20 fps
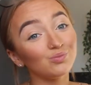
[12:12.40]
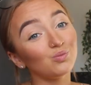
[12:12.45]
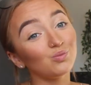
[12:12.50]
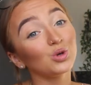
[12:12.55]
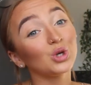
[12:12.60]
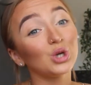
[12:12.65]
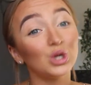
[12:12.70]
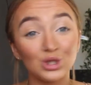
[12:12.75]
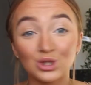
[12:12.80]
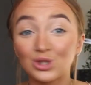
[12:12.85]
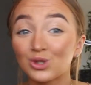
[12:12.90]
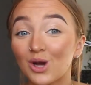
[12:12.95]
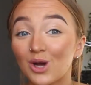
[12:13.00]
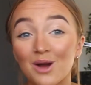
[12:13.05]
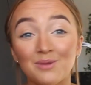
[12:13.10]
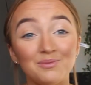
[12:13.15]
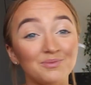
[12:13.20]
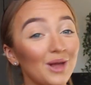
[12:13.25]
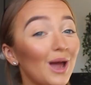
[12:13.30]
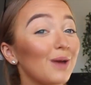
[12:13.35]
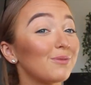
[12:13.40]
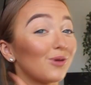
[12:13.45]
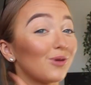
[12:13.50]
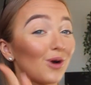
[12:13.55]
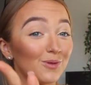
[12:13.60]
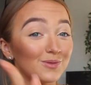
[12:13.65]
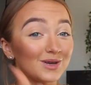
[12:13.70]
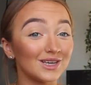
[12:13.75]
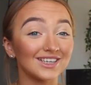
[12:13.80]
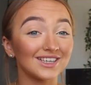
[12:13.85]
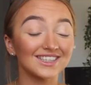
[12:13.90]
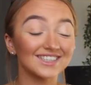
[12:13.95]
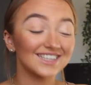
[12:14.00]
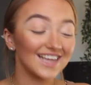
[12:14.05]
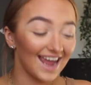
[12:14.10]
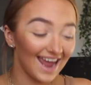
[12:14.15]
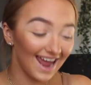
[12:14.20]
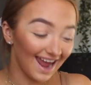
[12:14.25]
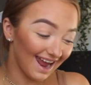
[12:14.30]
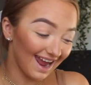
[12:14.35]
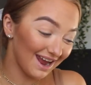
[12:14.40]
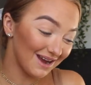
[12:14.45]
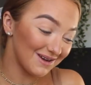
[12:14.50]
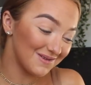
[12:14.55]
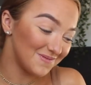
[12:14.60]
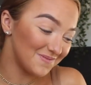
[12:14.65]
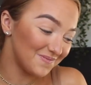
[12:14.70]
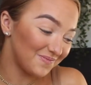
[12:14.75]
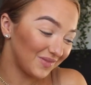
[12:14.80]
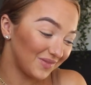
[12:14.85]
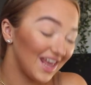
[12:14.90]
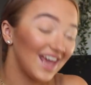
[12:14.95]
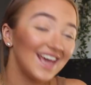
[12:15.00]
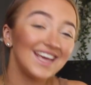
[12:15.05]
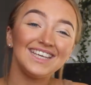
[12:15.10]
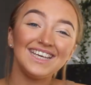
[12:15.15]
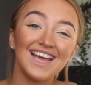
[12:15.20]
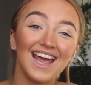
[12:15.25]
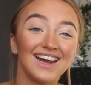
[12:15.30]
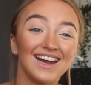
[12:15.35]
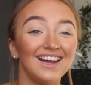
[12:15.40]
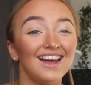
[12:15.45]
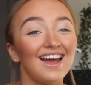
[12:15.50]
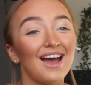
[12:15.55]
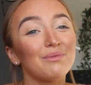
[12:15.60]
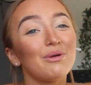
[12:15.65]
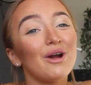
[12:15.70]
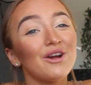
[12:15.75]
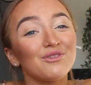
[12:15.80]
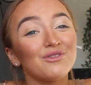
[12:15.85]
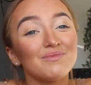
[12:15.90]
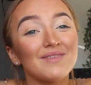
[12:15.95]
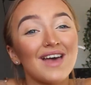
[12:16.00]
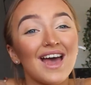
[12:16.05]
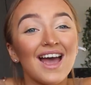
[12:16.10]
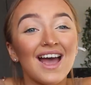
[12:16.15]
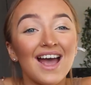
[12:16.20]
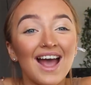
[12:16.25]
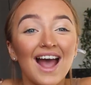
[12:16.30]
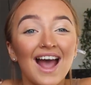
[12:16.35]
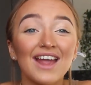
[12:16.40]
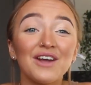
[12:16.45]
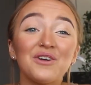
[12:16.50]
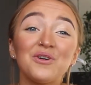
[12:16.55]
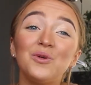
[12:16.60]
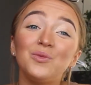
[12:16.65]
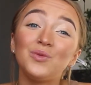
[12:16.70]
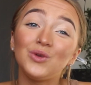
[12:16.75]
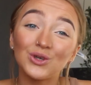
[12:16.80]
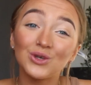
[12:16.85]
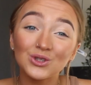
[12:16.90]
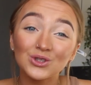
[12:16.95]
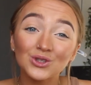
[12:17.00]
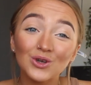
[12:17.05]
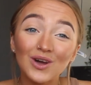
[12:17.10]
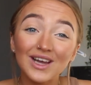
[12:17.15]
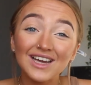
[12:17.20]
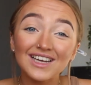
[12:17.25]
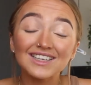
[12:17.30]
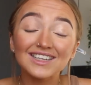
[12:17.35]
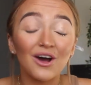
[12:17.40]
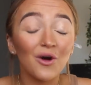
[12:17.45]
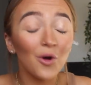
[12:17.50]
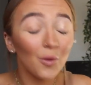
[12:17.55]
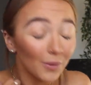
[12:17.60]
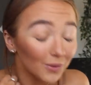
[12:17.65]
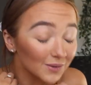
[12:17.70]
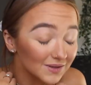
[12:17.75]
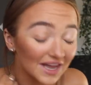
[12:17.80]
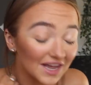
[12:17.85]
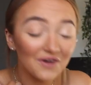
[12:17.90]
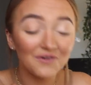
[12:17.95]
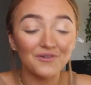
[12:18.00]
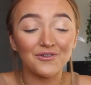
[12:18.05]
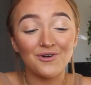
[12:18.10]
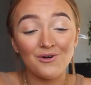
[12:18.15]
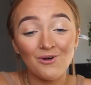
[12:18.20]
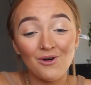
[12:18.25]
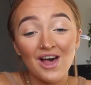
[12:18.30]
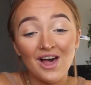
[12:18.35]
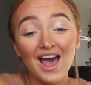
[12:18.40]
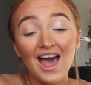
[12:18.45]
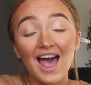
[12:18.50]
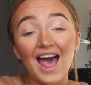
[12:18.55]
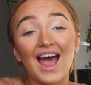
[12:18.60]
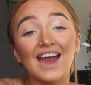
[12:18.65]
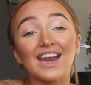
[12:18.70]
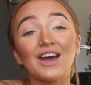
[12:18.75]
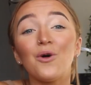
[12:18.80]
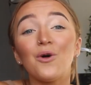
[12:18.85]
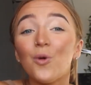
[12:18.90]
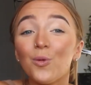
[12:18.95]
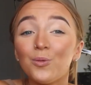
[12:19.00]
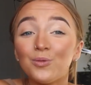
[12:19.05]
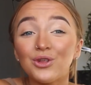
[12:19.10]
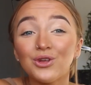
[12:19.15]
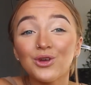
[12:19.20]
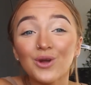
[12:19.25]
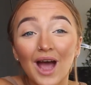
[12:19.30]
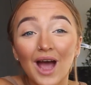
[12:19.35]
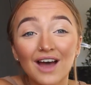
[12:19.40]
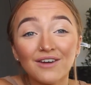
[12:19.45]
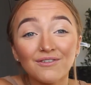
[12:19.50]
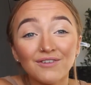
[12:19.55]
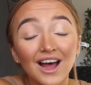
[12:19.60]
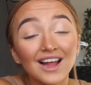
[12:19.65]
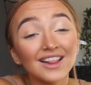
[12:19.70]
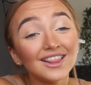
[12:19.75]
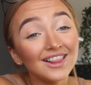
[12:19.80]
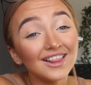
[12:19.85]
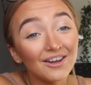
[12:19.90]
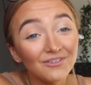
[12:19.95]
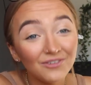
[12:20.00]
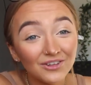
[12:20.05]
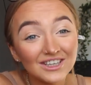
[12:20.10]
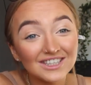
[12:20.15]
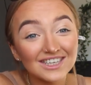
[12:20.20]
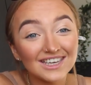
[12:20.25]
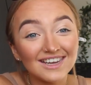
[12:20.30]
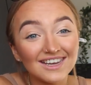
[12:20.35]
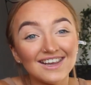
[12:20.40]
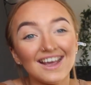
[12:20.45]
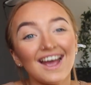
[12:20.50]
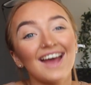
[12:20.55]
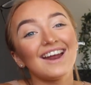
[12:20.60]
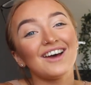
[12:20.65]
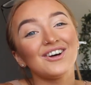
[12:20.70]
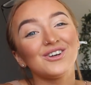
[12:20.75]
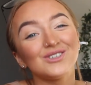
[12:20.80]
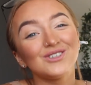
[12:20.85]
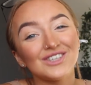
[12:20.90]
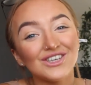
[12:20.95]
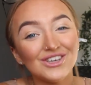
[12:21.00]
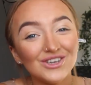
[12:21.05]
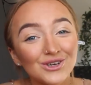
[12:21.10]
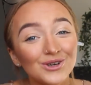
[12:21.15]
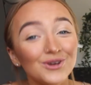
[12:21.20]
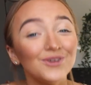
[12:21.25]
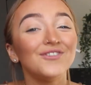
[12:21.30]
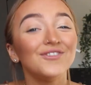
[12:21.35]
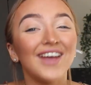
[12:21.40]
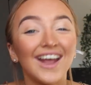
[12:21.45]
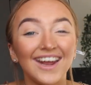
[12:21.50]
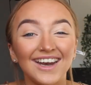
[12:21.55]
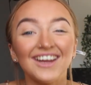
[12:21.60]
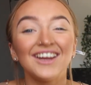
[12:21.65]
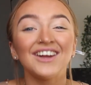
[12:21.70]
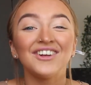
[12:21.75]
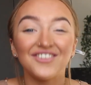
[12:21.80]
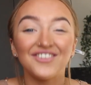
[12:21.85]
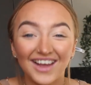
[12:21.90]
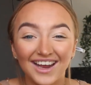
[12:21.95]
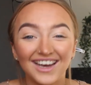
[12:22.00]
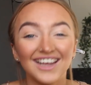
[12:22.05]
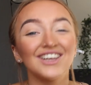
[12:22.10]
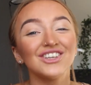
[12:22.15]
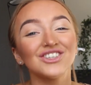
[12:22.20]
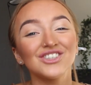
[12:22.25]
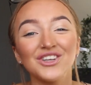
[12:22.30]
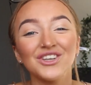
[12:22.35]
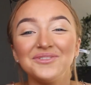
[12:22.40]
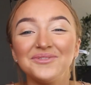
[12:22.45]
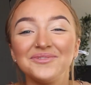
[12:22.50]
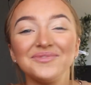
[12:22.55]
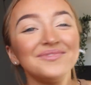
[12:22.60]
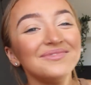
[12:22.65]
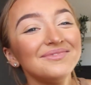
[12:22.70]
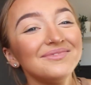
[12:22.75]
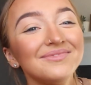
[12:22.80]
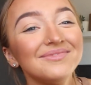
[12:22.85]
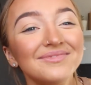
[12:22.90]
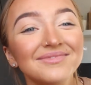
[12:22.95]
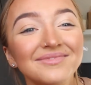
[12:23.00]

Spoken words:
We're gonna do it, I promise. Yeah, apart from that, I hope you enjoyed. I hope it was helpful and I hope that you have a lovely day and I'll see you very, very soon.